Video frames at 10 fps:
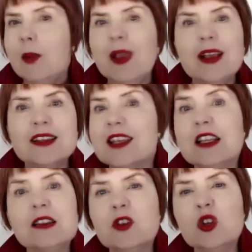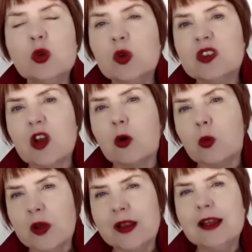because these tools are
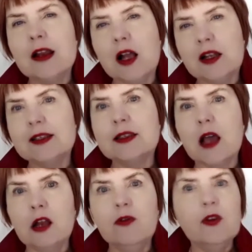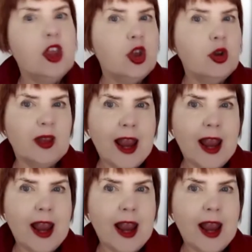really not designed for the human